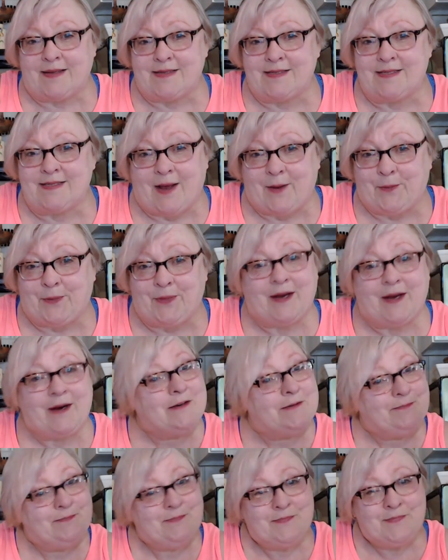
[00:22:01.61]
out there.
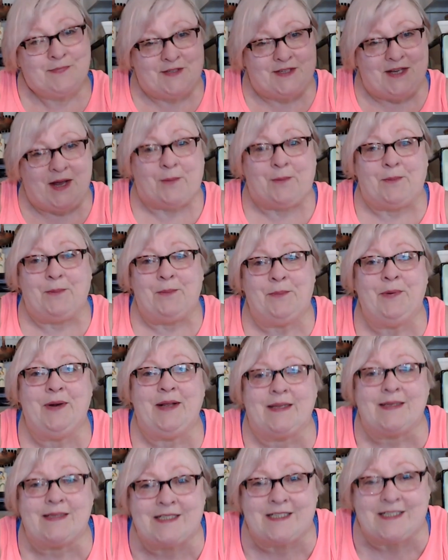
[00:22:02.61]
So
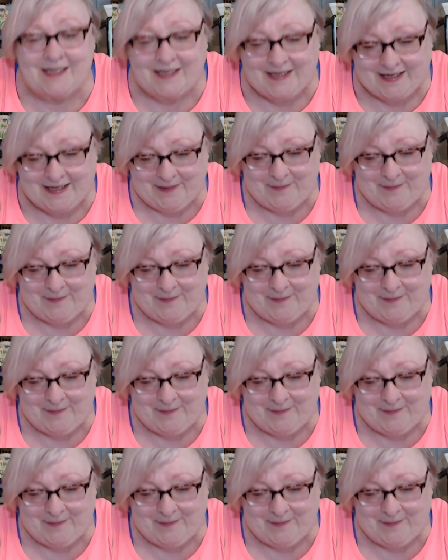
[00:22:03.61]
we'll see.